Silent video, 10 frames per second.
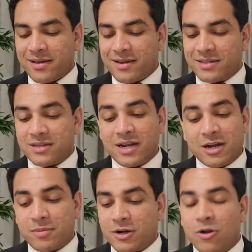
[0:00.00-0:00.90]
It's a
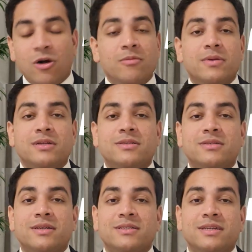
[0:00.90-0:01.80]
little bit long, but
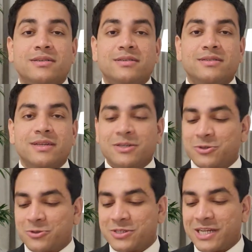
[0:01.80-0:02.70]
it's interesting,
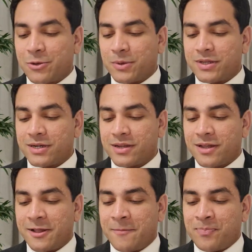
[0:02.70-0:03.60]
so stick with it.
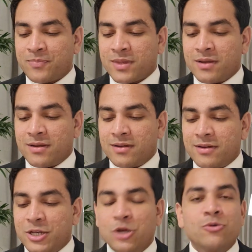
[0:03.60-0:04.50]

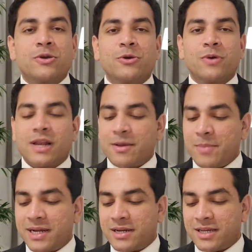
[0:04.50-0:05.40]
New QLA
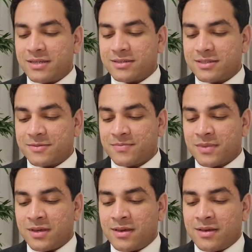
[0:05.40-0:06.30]
mentees,
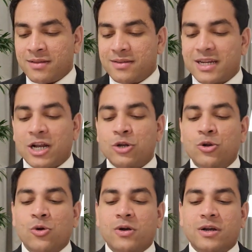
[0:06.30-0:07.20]
there are
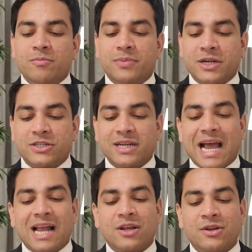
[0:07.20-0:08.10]
no compression
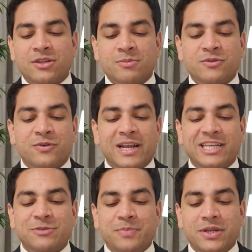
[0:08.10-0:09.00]
algorithms for
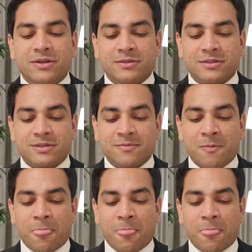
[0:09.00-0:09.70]
experience.